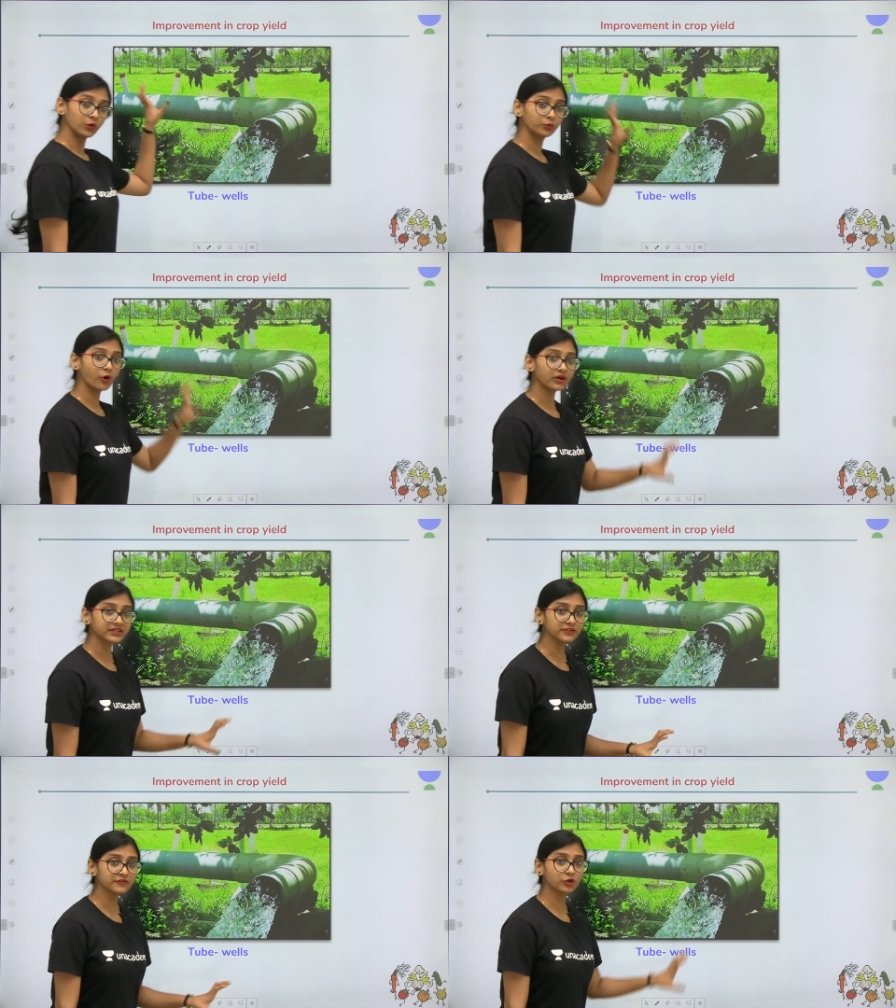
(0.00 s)

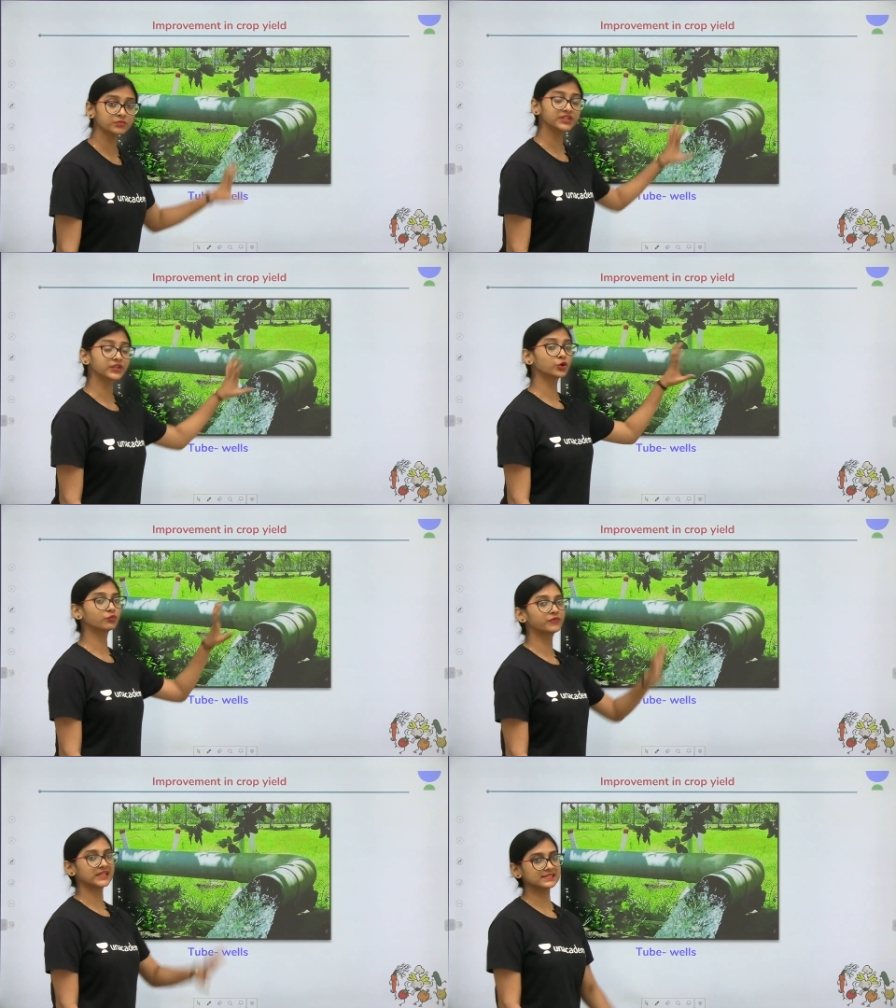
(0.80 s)
water from the
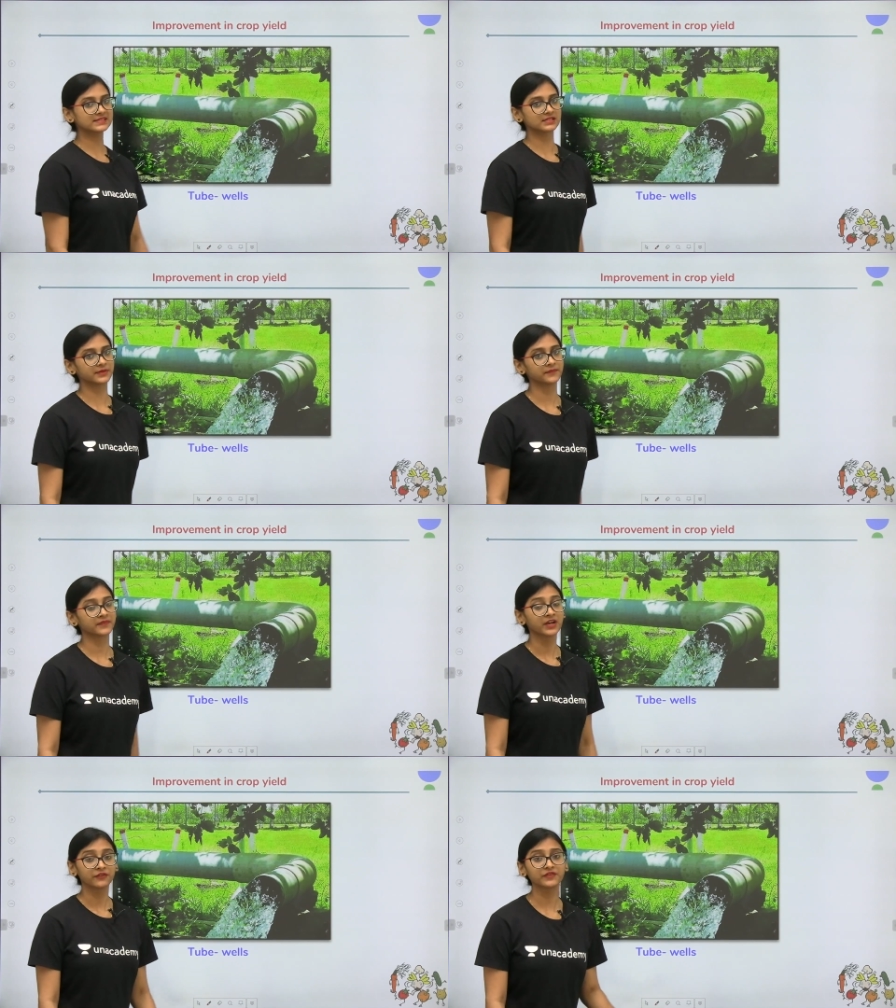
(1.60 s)
tube wells,
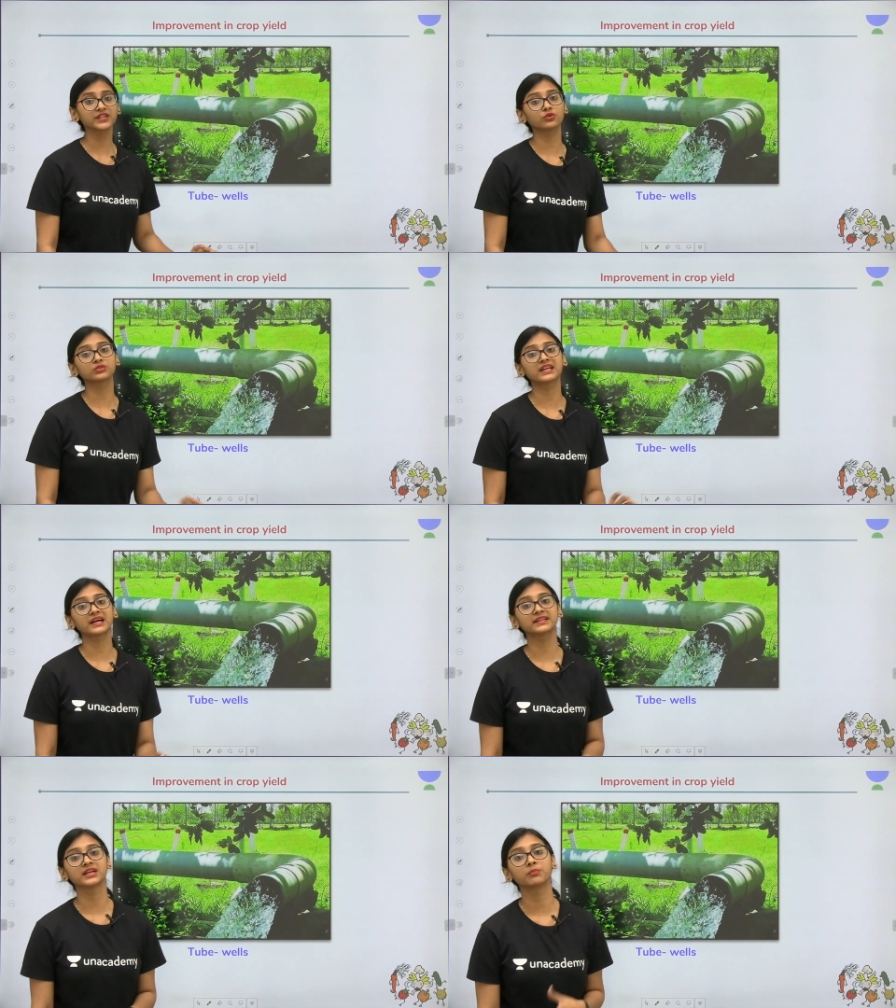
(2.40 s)
we know
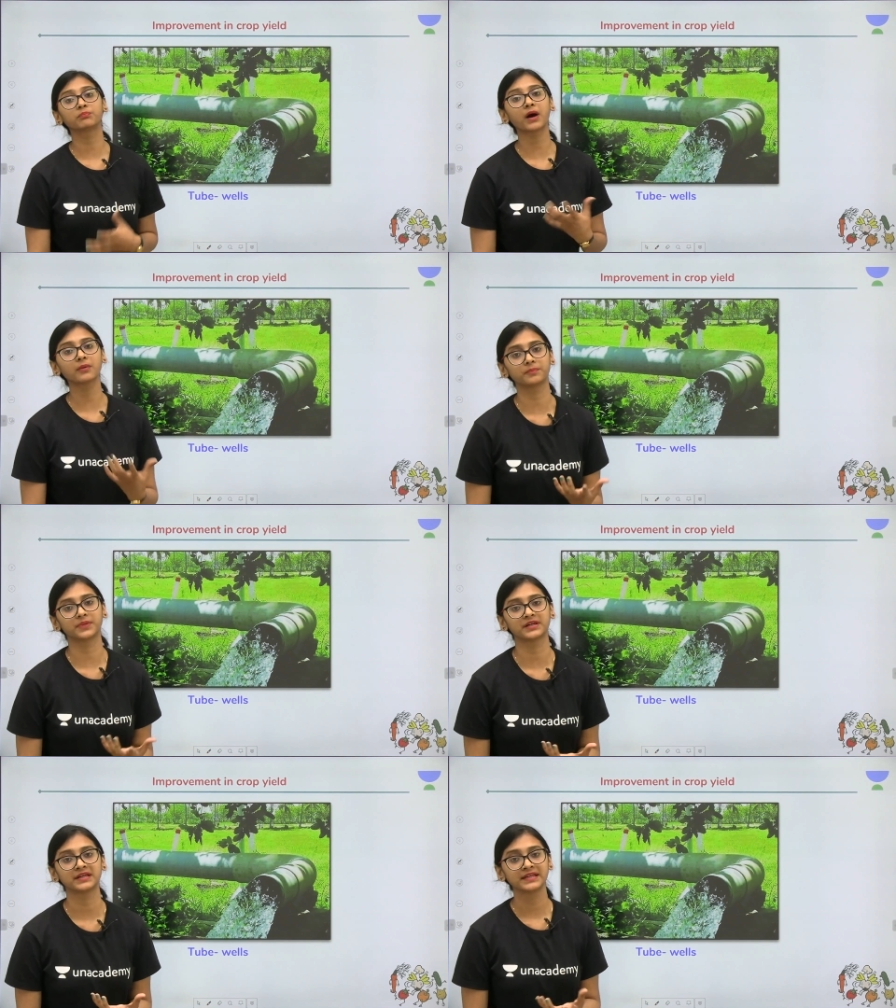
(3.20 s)
that
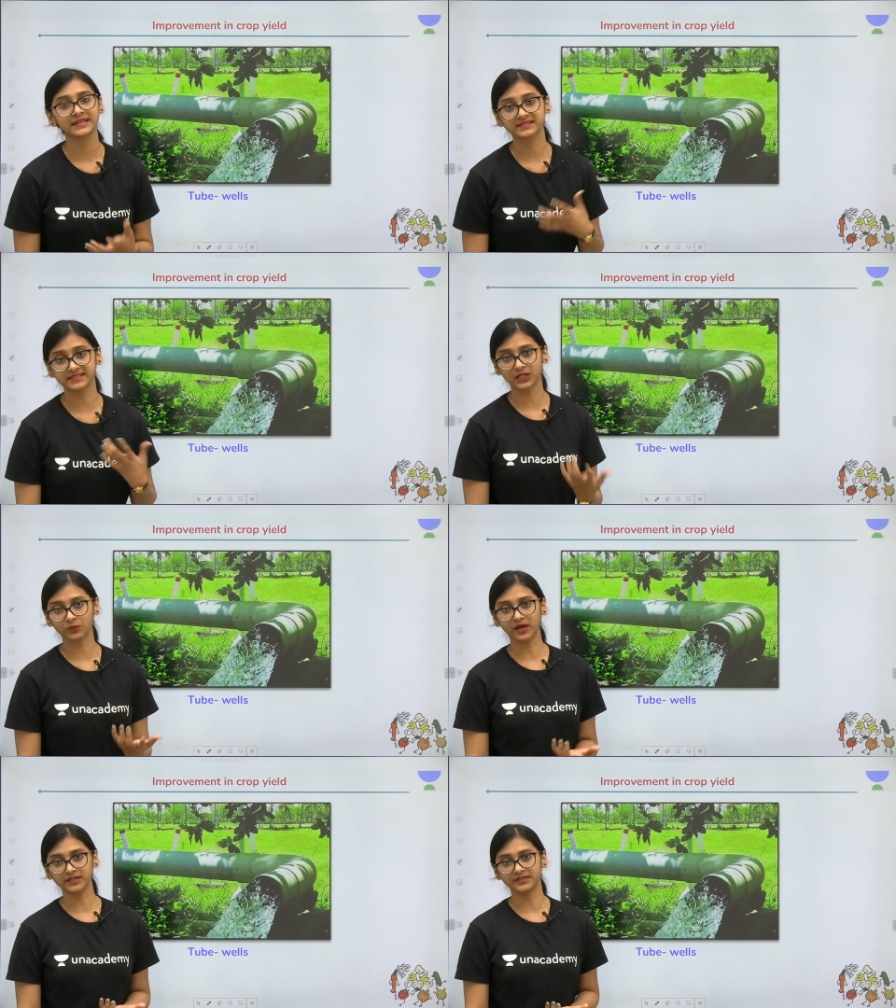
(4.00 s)
pump is
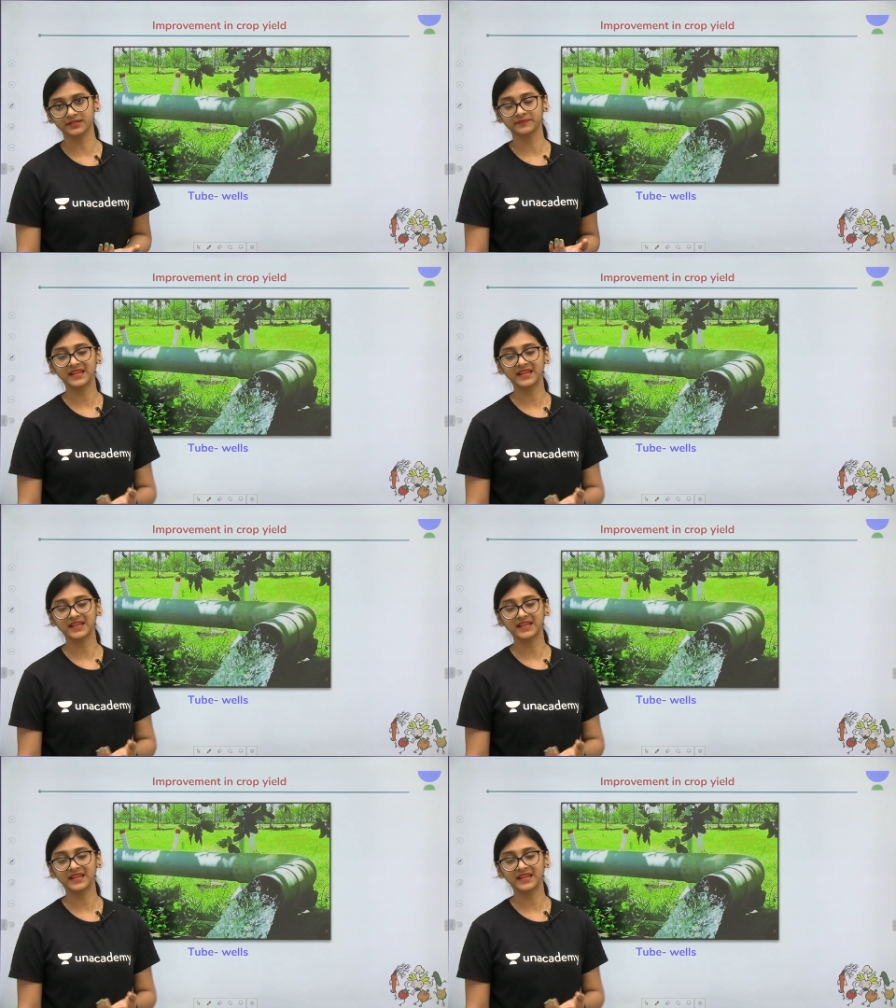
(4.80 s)
required.